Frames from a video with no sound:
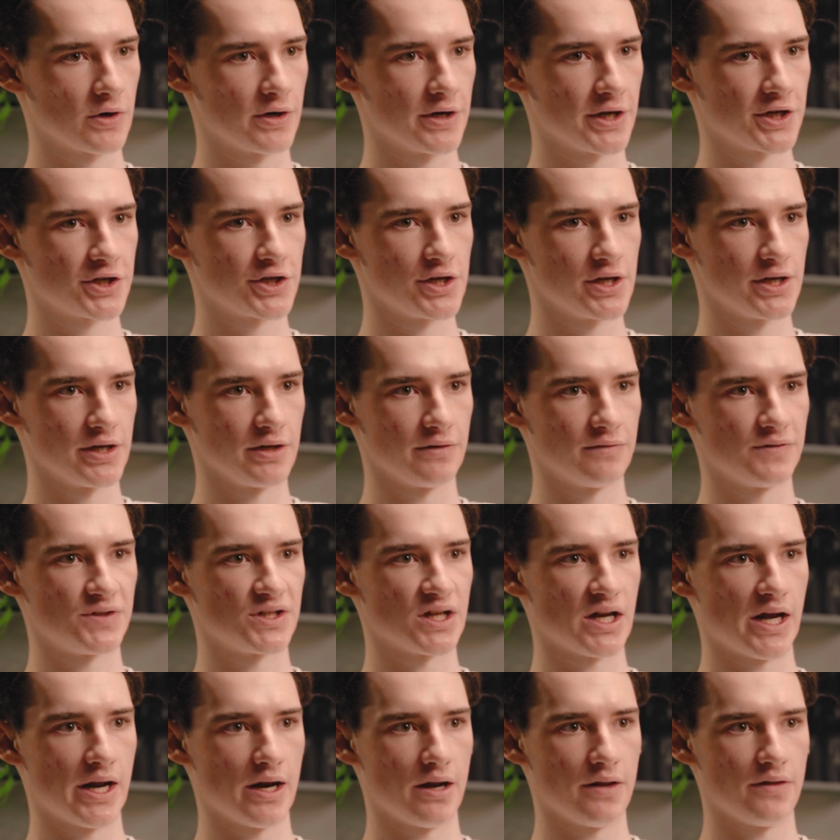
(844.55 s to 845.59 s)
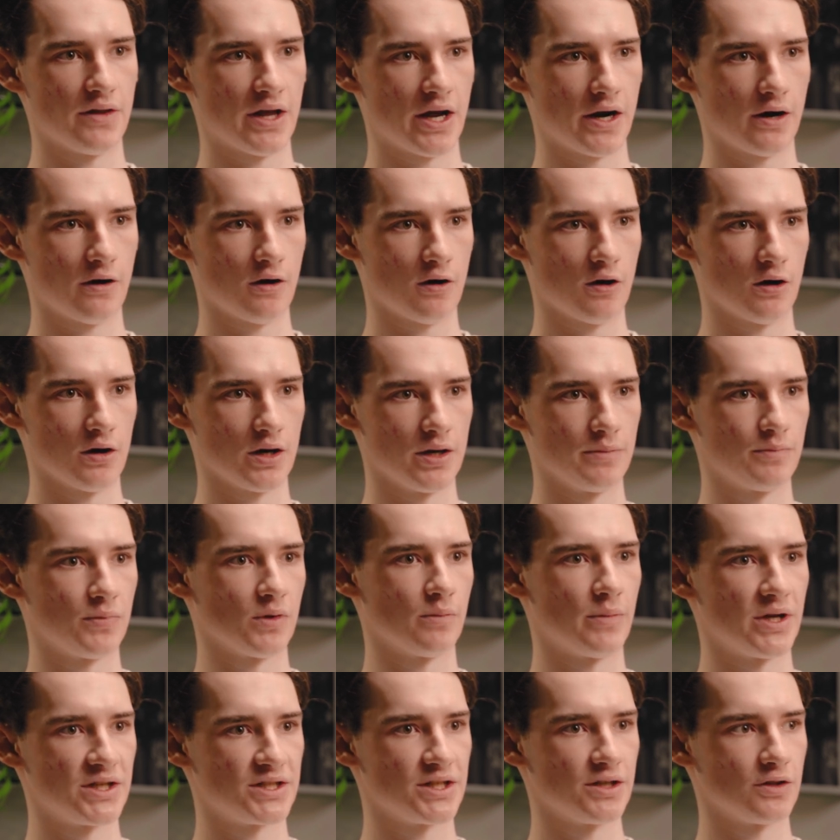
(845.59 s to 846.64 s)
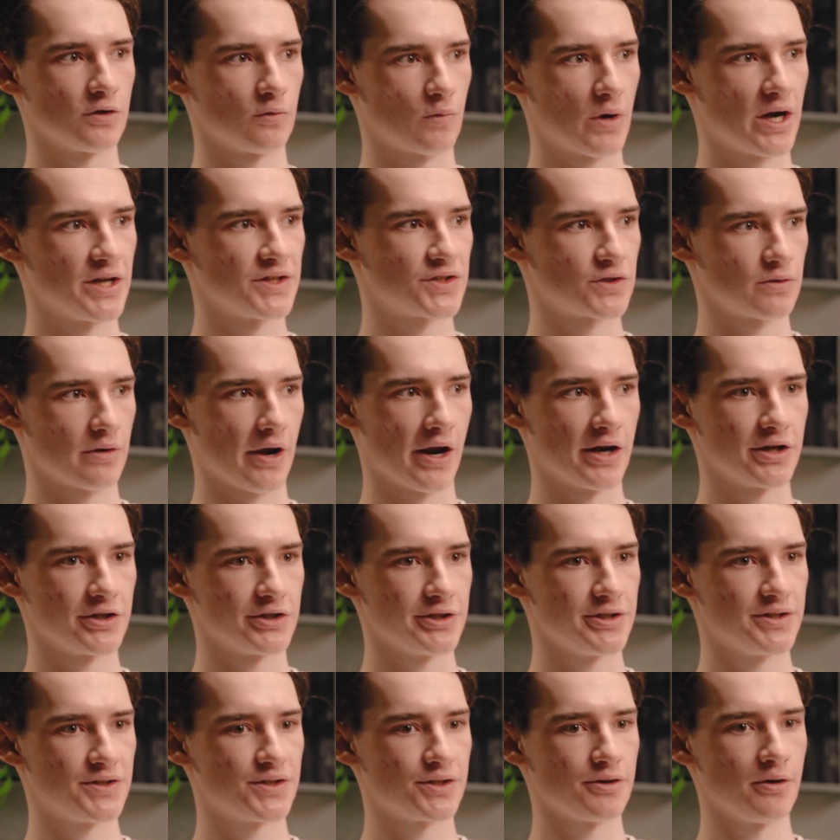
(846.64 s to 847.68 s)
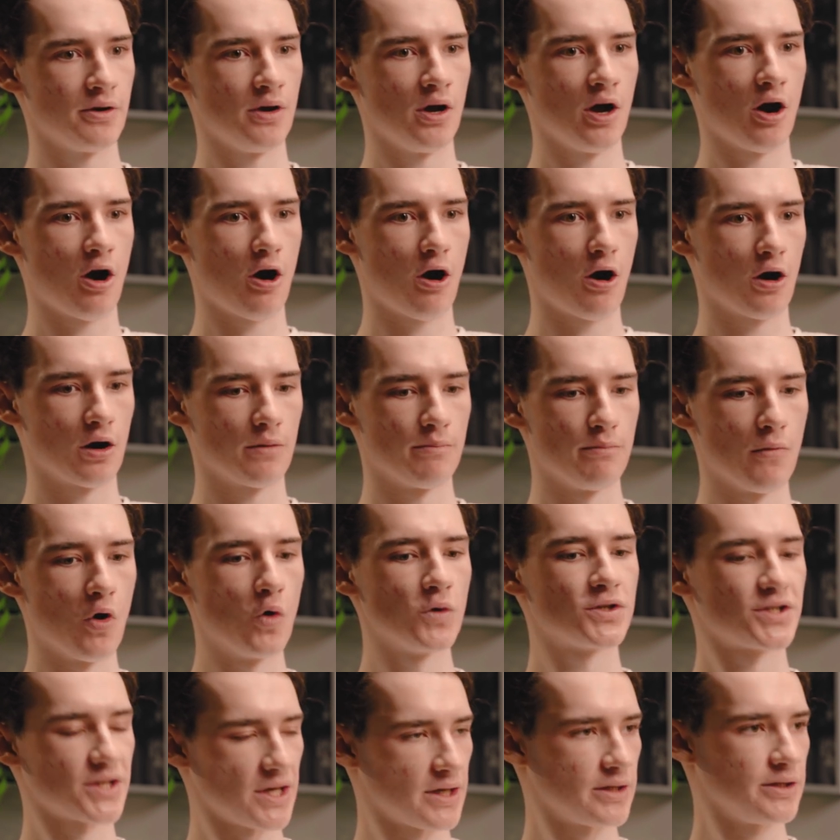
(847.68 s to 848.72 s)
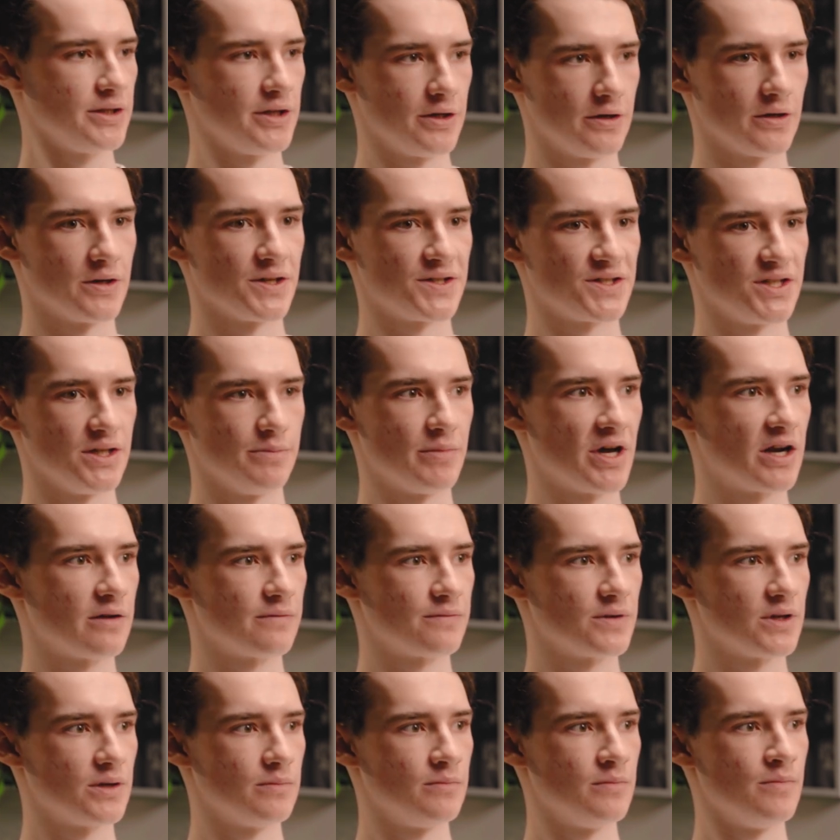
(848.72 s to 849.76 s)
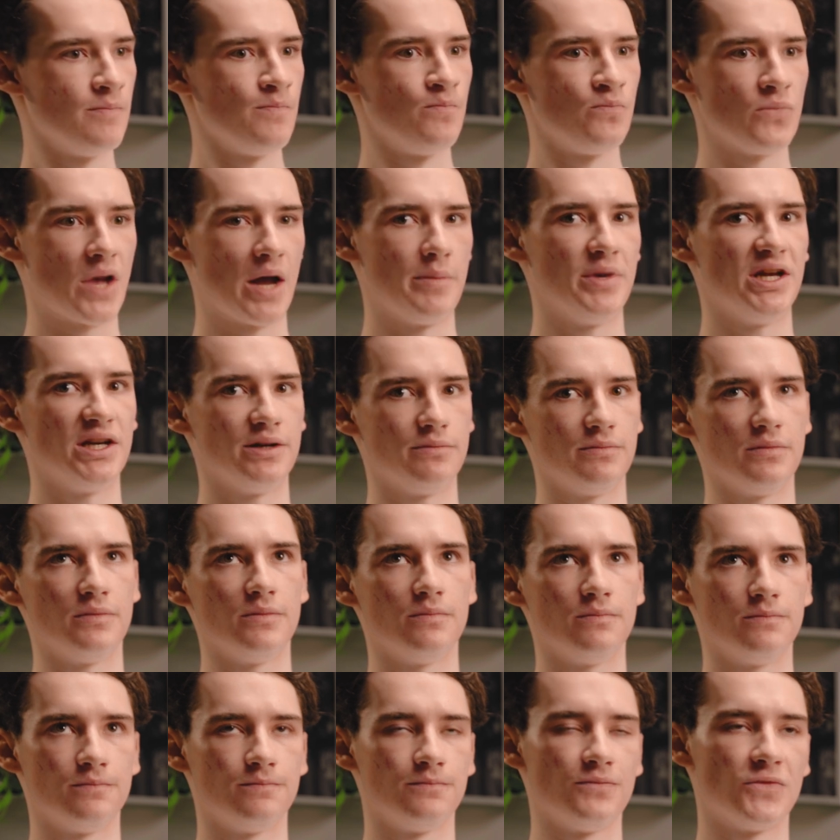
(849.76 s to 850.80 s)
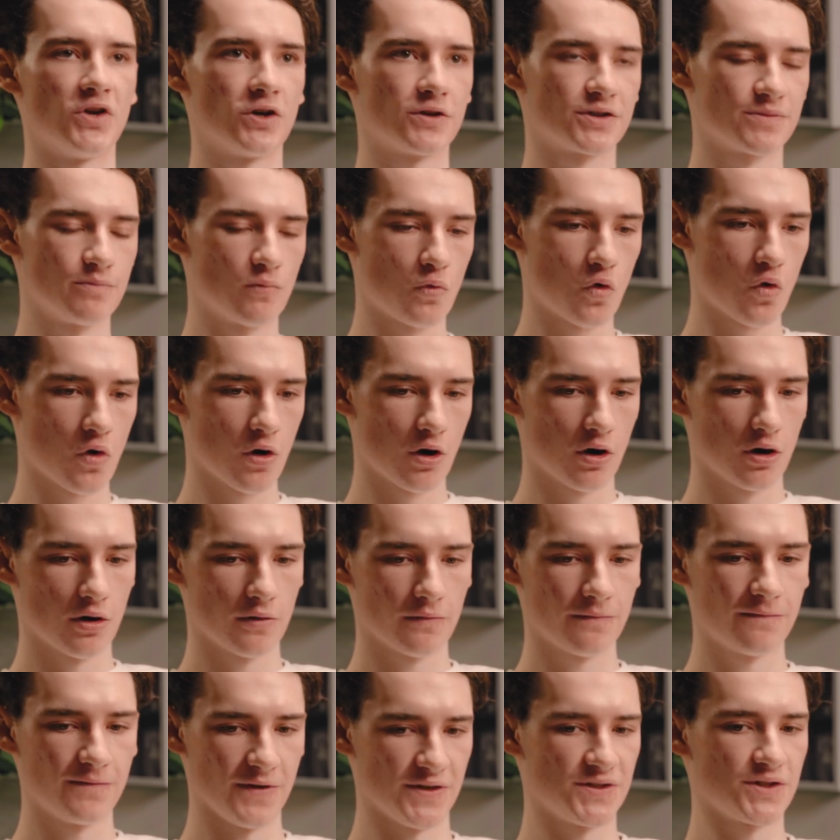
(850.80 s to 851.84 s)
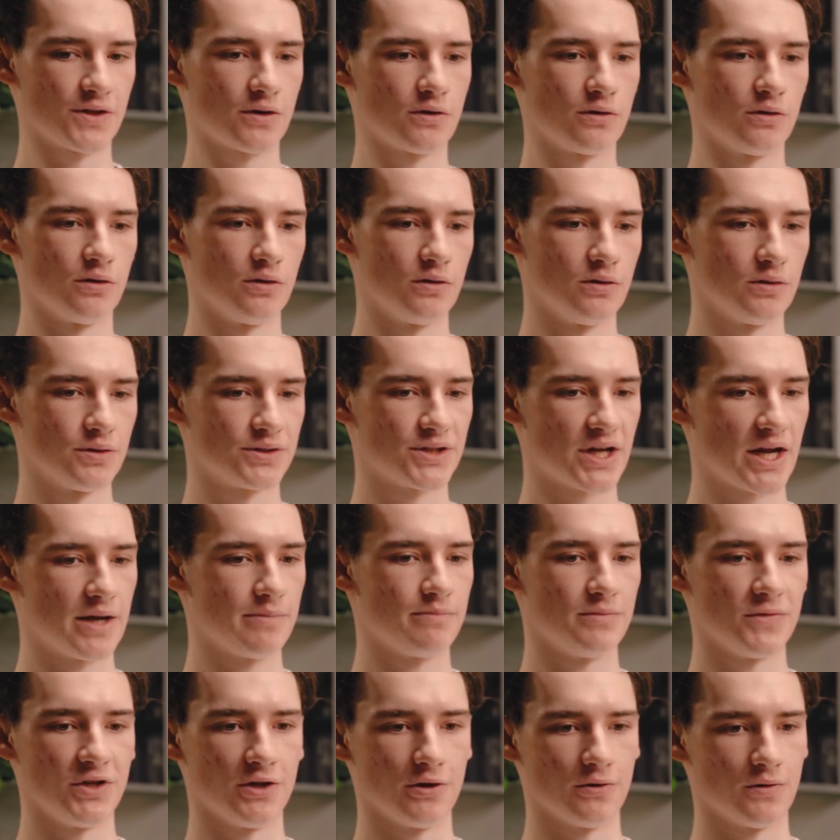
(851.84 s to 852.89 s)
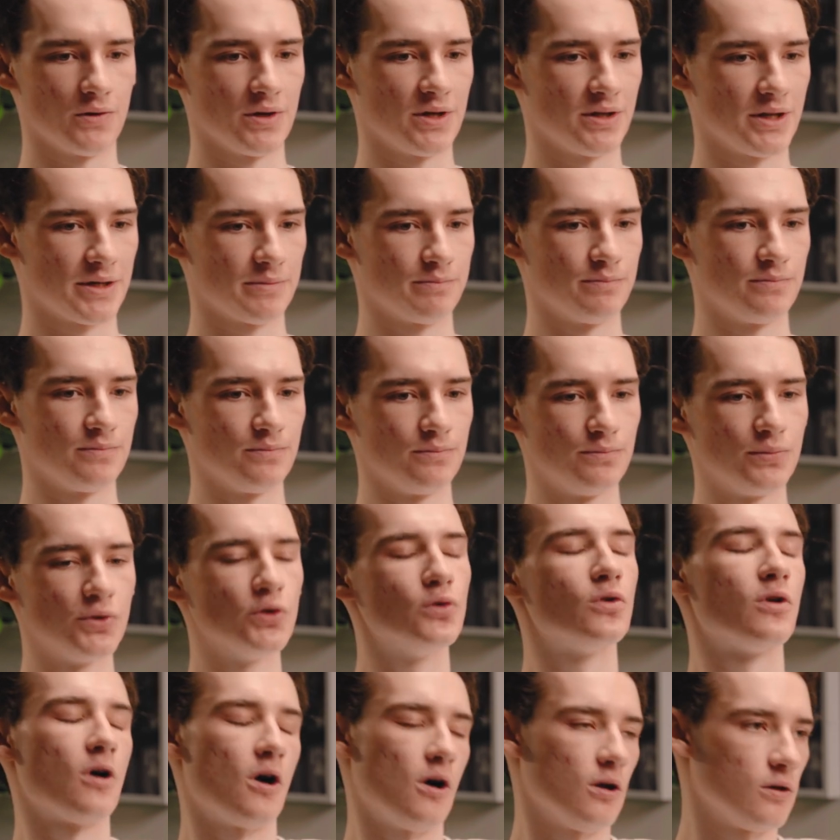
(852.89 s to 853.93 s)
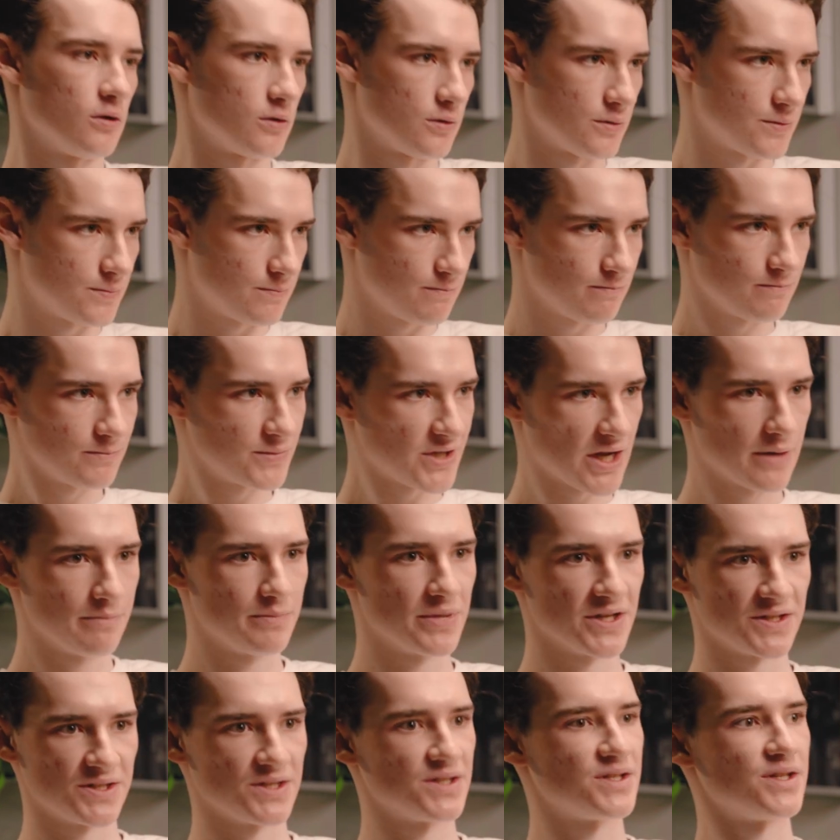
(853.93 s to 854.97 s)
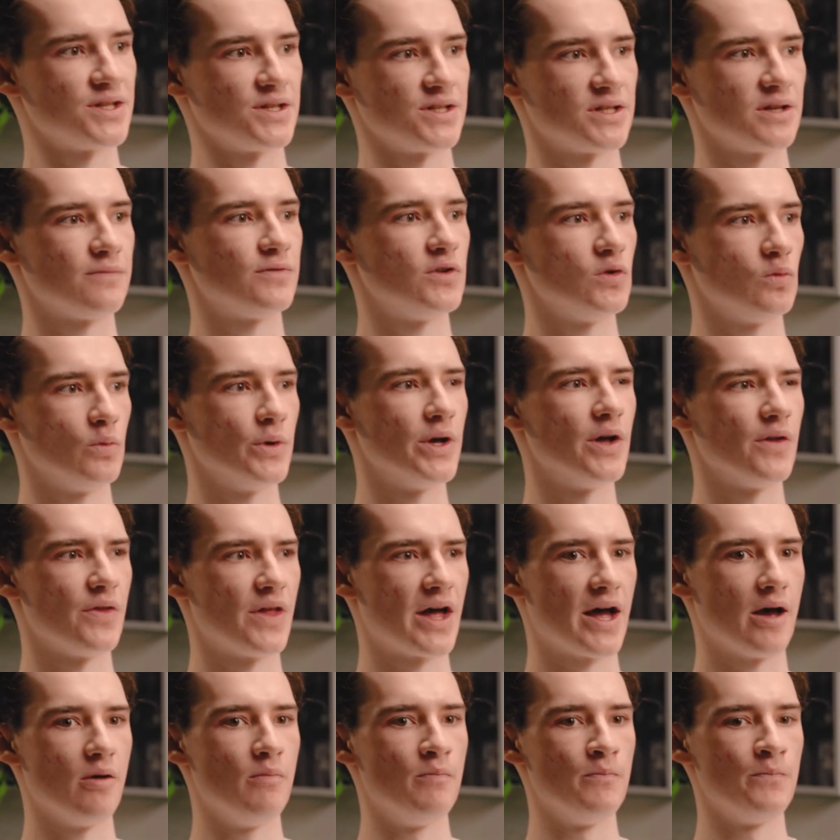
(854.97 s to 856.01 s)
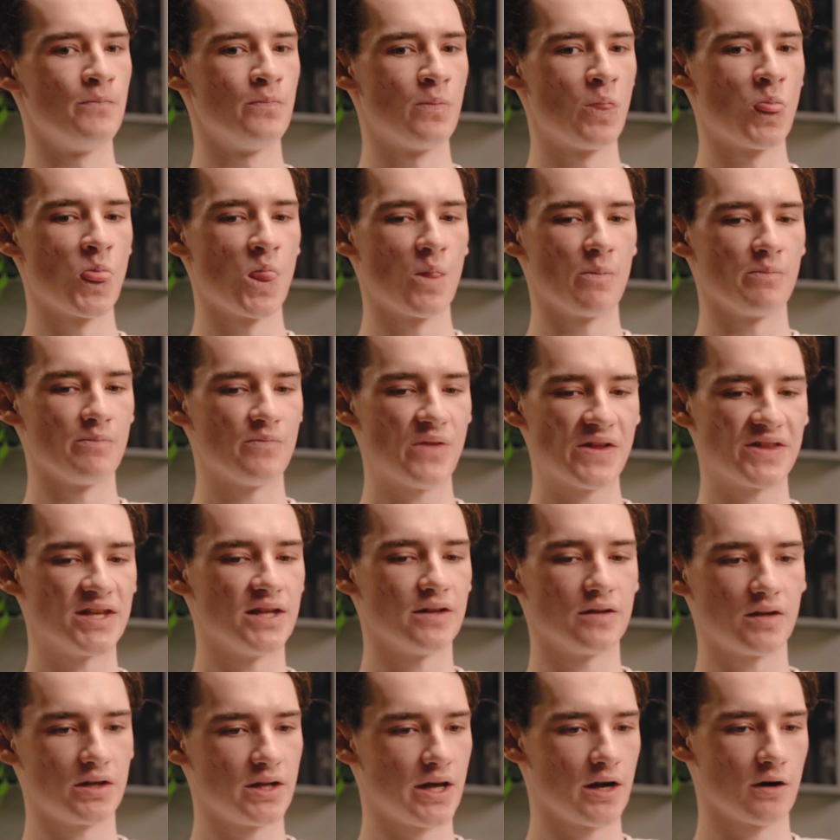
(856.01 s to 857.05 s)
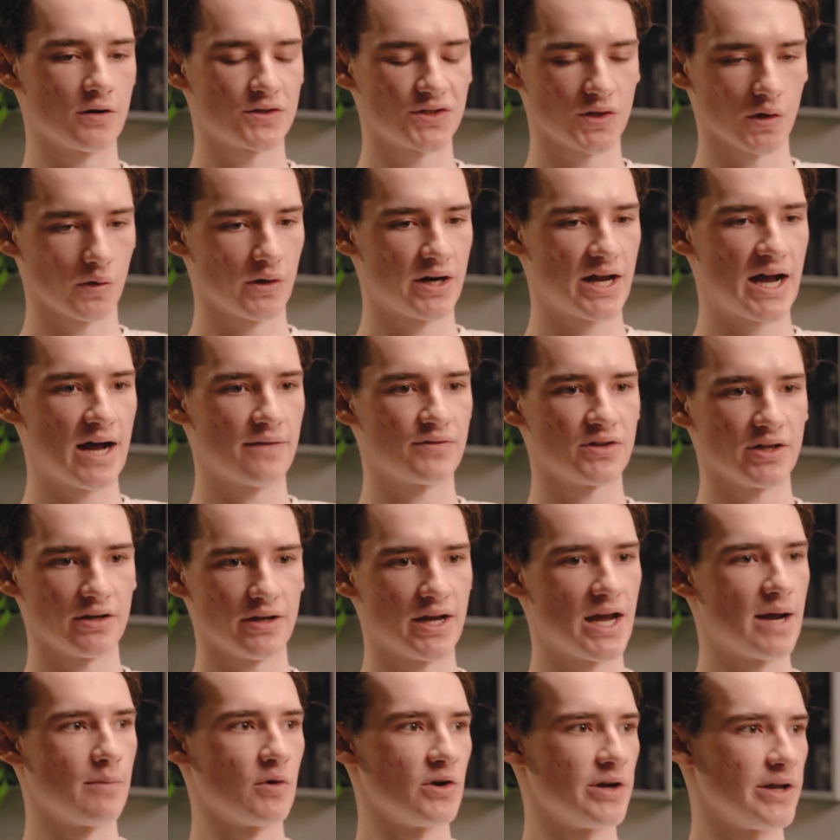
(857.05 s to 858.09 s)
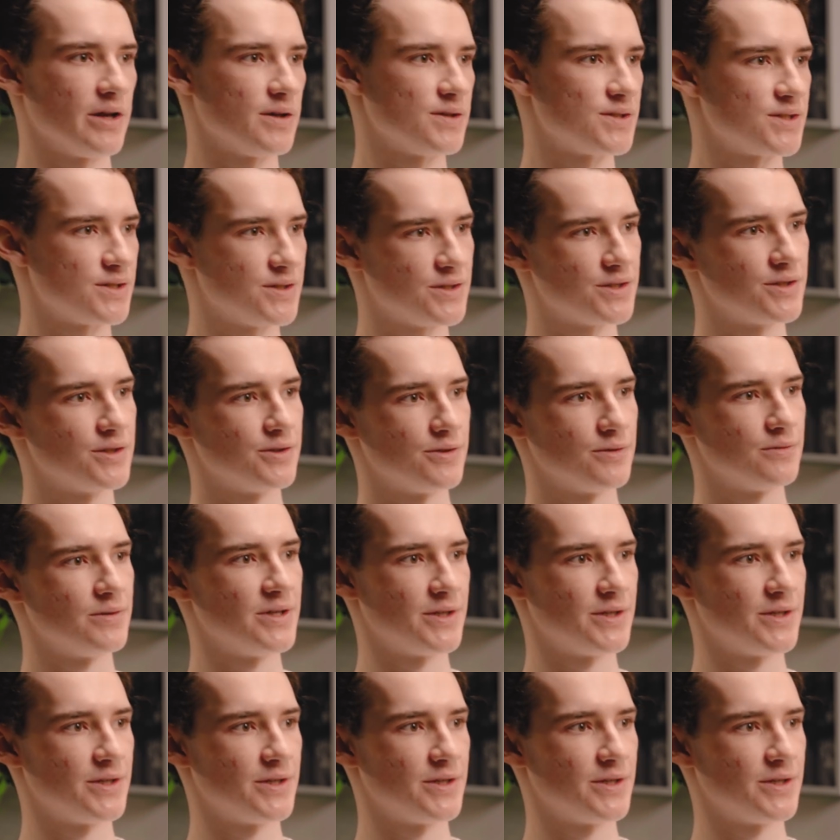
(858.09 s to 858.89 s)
initiatives and that are implementing the right strategies are most likely going to see benefit. I mean, there's more physical type, like blue collar type businesses, if you will, that at the end of the day are still going to have to hammer nails into a